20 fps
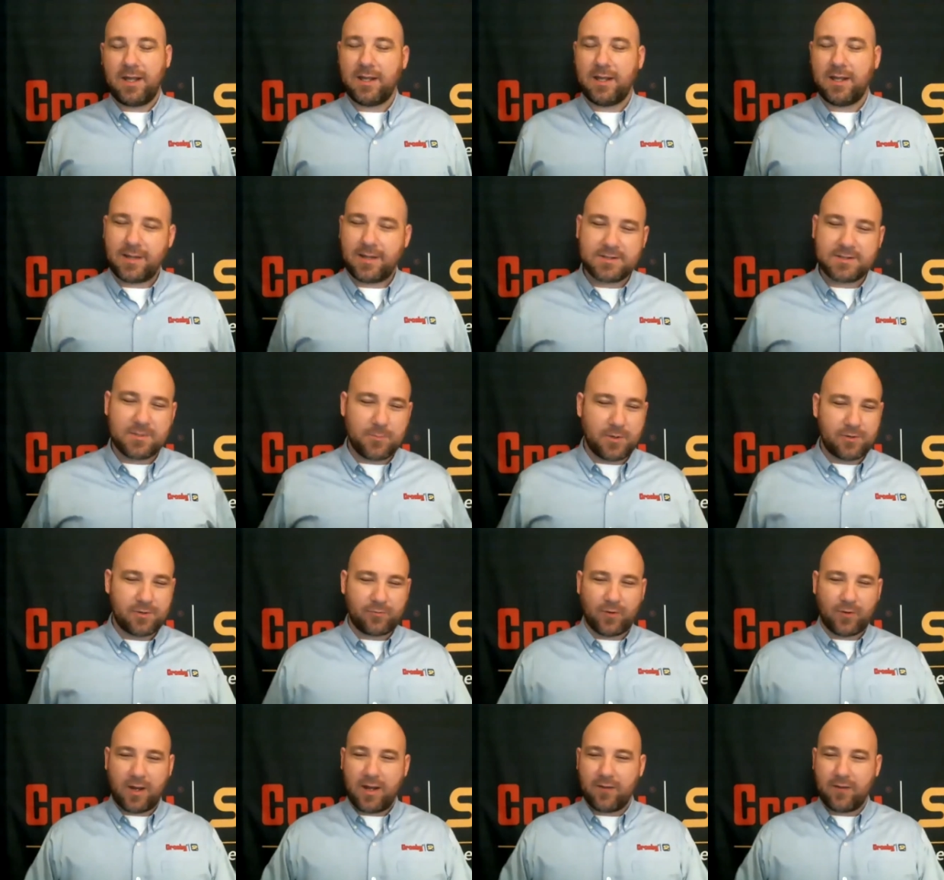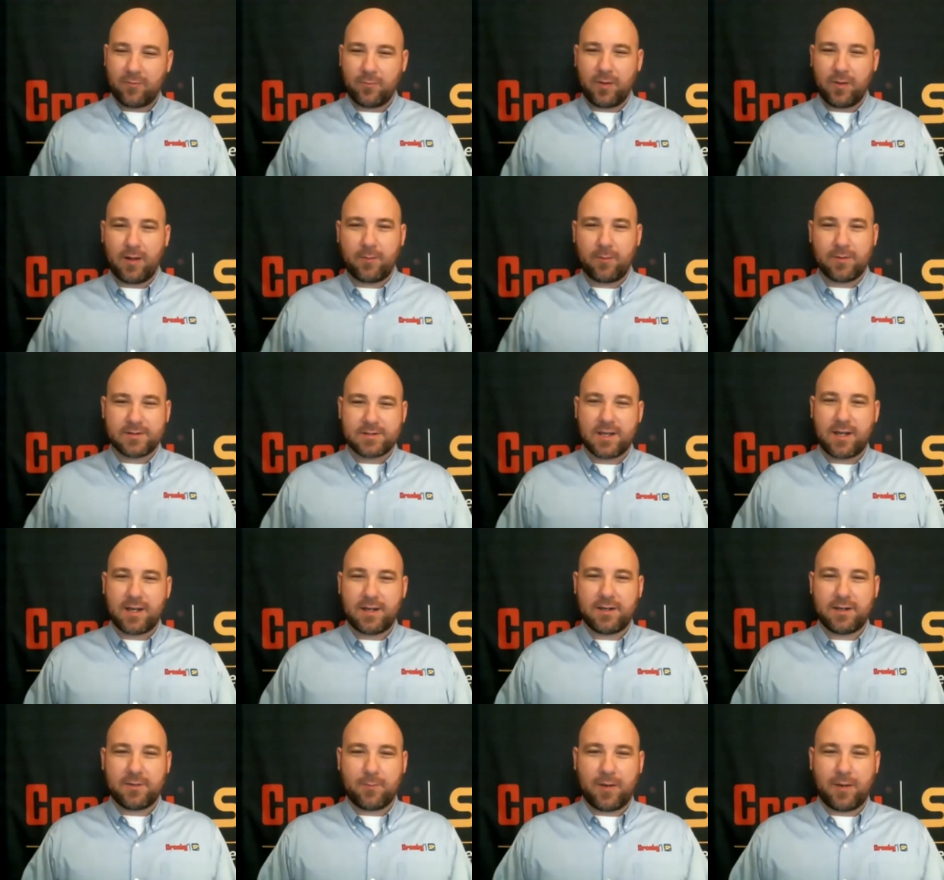thanks so much for having me. I'm
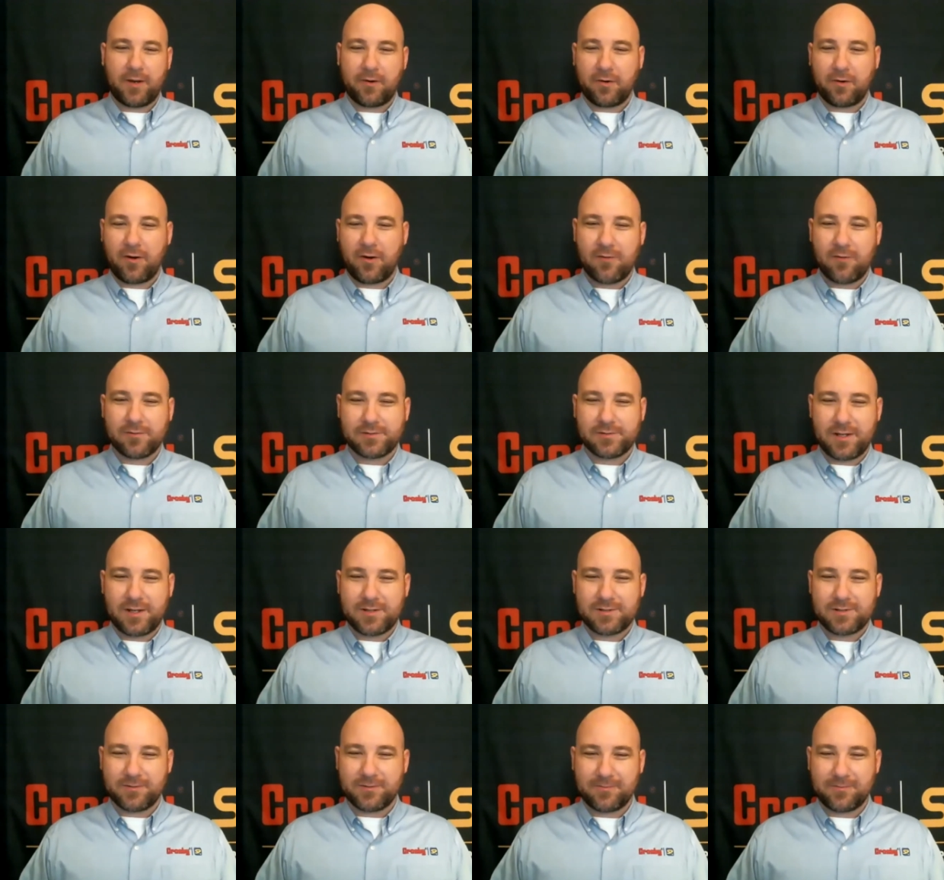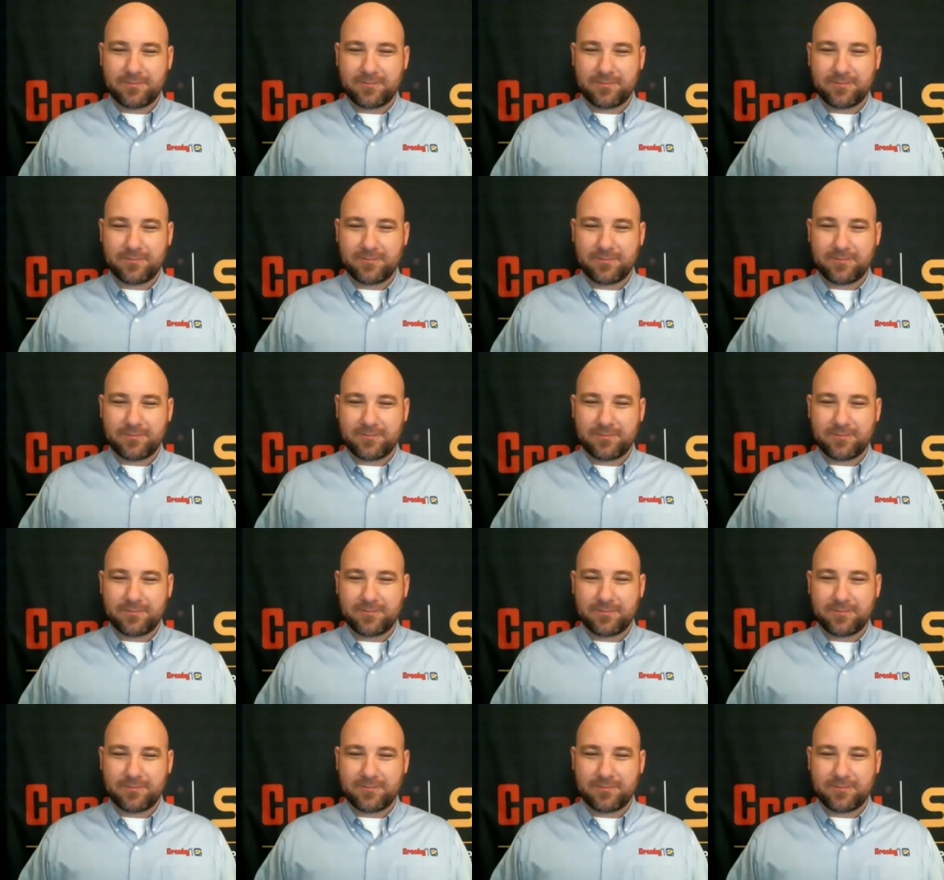excited about our conversation.